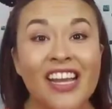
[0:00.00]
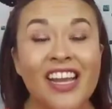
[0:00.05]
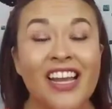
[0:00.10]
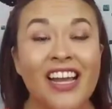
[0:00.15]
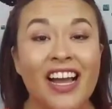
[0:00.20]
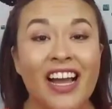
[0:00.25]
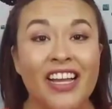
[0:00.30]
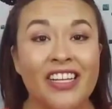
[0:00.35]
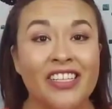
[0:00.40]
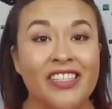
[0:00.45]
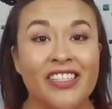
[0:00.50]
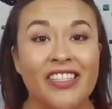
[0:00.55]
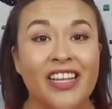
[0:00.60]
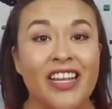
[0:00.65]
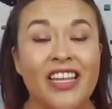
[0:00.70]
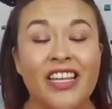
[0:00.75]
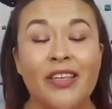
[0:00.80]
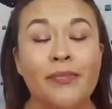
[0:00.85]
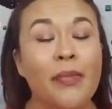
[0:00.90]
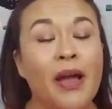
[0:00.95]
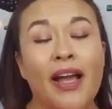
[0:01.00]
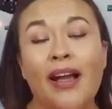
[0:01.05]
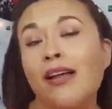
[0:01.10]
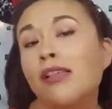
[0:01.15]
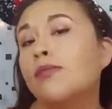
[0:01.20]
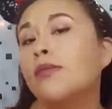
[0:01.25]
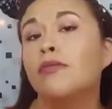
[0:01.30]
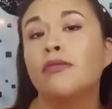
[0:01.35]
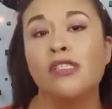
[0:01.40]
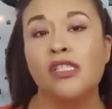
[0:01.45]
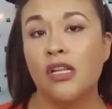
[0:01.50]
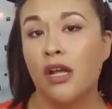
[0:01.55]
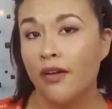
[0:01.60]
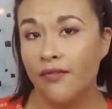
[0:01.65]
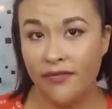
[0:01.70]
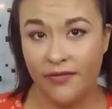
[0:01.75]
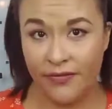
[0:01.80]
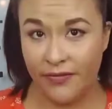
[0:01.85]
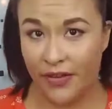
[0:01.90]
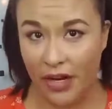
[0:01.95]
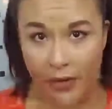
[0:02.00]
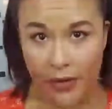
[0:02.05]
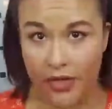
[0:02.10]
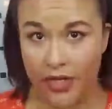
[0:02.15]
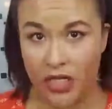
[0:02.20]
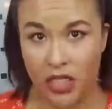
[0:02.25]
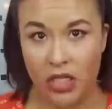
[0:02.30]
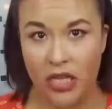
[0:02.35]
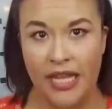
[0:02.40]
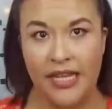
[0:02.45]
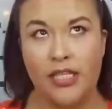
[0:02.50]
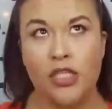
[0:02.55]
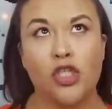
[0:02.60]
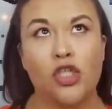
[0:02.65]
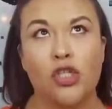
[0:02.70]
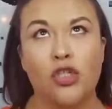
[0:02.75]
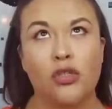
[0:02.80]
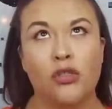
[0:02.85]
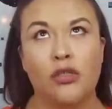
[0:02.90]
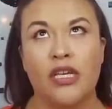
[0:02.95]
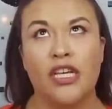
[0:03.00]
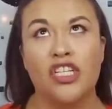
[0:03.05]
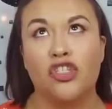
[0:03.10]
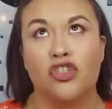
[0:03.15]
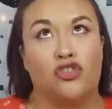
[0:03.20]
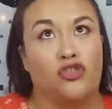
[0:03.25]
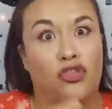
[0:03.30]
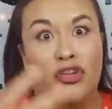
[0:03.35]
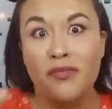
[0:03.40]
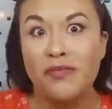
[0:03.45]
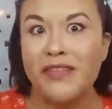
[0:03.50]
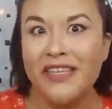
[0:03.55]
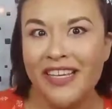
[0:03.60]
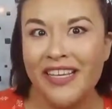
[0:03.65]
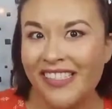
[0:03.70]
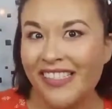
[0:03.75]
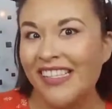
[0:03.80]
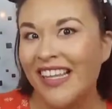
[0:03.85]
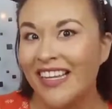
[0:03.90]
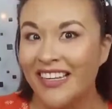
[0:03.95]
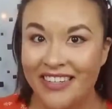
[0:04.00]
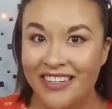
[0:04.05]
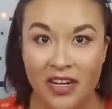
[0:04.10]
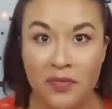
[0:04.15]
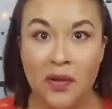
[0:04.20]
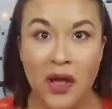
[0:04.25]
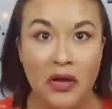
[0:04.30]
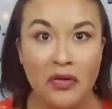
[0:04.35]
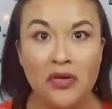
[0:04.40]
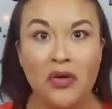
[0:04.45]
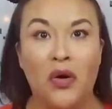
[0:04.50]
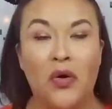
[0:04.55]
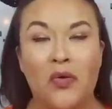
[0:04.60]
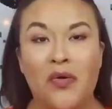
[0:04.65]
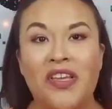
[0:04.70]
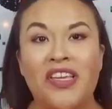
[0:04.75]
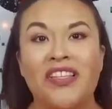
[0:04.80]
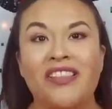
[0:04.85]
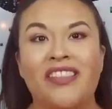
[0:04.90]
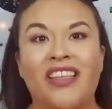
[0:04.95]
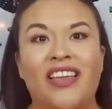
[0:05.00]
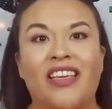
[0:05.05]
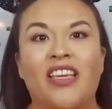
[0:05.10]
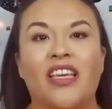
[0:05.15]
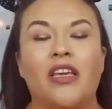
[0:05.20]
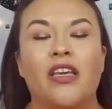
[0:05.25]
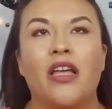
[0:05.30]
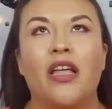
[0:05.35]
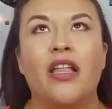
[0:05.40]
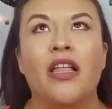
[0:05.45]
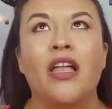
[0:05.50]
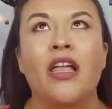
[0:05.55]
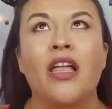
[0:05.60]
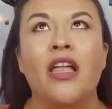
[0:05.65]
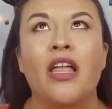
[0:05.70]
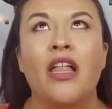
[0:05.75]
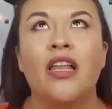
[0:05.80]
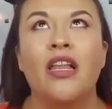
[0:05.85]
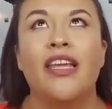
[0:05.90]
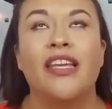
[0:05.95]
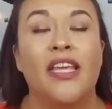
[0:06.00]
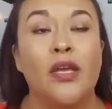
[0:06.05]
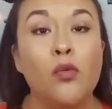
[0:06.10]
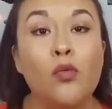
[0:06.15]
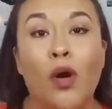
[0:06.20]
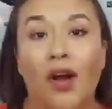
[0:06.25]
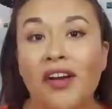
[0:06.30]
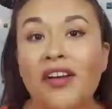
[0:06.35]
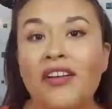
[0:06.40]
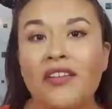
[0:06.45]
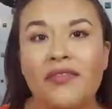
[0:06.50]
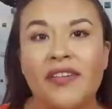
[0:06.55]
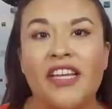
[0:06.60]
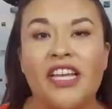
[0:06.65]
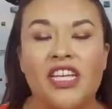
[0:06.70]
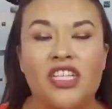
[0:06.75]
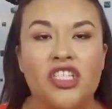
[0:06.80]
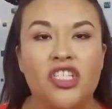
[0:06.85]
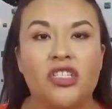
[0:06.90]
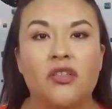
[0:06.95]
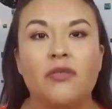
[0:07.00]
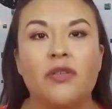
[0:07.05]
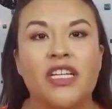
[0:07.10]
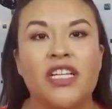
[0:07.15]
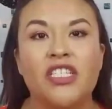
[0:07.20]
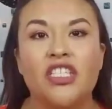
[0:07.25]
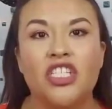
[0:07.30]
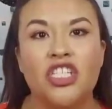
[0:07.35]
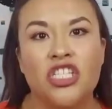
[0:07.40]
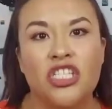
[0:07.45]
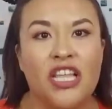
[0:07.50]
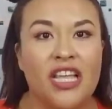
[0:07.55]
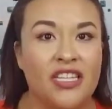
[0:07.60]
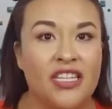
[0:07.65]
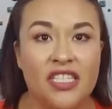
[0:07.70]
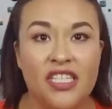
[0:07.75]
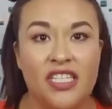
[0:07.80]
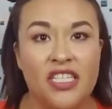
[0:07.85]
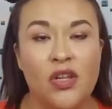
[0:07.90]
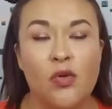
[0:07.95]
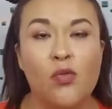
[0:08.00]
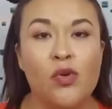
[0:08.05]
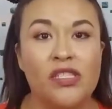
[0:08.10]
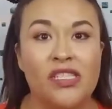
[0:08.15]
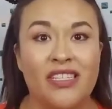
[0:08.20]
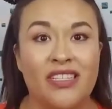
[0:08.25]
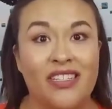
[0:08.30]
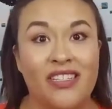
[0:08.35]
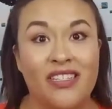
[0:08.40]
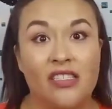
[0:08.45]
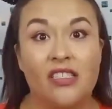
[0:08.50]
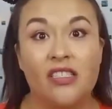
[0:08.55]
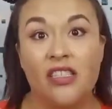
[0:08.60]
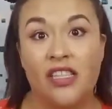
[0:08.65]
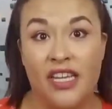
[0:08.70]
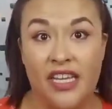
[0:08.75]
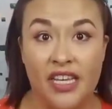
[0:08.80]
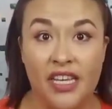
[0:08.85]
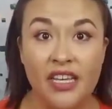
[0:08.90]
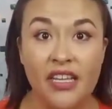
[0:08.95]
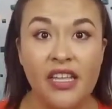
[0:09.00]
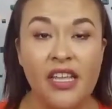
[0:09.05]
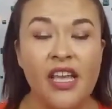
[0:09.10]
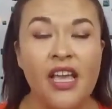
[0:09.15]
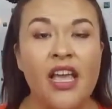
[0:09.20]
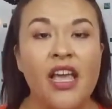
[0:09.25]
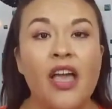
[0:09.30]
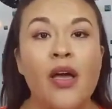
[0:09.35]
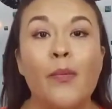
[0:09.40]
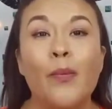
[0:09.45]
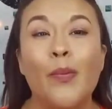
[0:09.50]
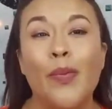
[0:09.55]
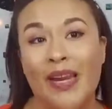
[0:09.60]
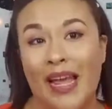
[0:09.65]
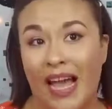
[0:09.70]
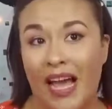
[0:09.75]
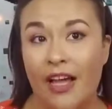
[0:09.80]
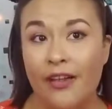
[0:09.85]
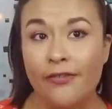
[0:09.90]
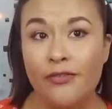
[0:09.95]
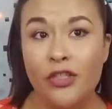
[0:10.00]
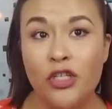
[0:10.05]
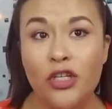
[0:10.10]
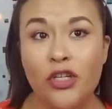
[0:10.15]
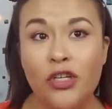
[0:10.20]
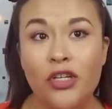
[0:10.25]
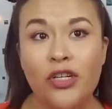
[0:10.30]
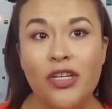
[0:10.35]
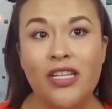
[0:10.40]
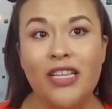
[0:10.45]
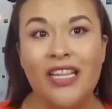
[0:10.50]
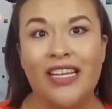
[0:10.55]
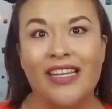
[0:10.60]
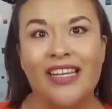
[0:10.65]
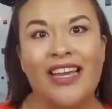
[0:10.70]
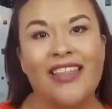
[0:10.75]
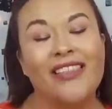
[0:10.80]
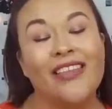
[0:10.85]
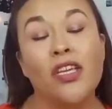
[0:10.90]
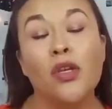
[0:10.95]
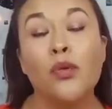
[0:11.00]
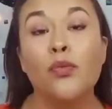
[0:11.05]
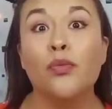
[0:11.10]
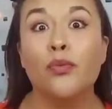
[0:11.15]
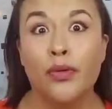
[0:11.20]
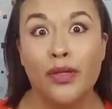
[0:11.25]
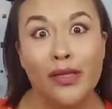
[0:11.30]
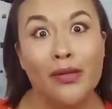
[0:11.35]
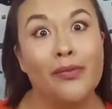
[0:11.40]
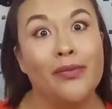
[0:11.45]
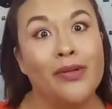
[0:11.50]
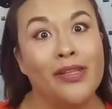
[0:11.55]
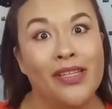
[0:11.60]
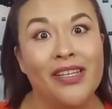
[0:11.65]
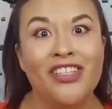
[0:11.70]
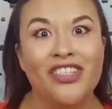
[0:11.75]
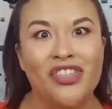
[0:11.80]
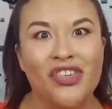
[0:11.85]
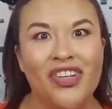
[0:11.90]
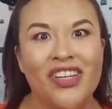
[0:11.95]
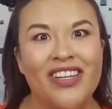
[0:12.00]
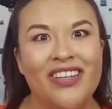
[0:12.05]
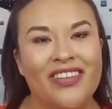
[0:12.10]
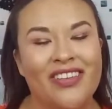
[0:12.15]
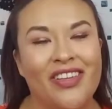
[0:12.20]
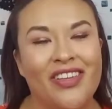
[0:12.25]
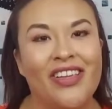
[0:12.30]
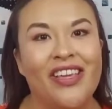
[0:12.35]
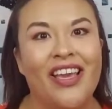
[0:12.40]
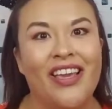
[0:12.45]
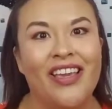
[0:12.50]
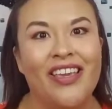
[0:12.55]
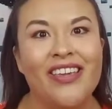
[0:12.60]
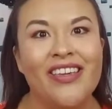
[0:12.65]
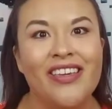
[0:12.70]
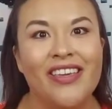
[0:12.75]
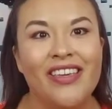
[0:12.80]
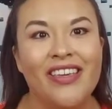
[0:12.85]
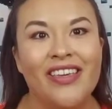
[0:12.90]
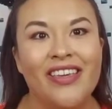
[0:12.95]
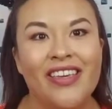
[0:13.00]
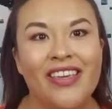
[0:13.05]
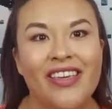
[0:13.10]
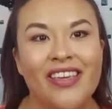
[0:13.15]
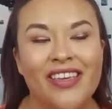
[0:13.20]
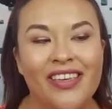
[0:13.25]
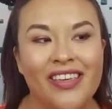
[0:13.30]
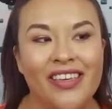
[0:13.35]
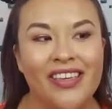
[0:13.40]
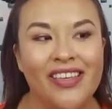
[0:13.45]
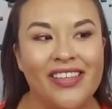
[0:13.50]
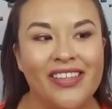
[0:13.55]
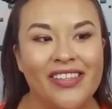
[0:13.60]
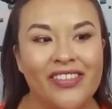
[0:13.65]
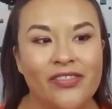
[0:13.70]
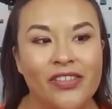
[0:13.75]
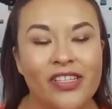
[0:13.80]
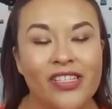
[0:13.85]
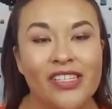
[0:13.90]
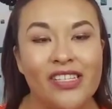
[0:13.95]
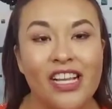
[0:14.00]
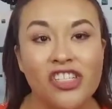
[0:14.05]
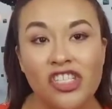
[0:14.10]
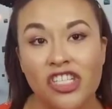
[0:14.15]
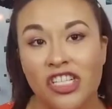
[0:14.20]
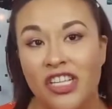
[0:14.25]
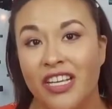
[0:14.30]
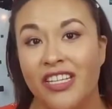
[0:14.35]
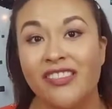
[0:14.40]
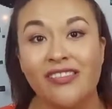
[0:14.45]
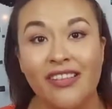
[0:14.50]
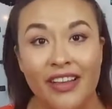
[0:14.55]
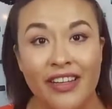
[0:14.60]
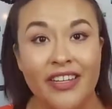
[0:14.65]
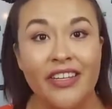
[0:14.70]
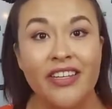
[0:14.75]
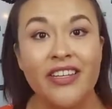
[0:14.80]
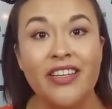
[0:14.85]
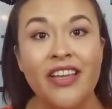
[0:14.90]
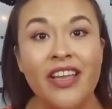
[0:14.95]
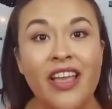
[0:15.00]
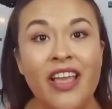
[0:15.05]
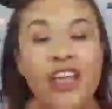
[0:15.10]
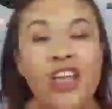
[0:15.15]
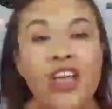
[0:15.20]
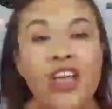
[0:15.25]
say, my husband was not very like extremely excited about going. Like he wanted a vacation. It's just that Disney wasn't his thing. But after, like, I think he really enjoyed it. And he's actually excited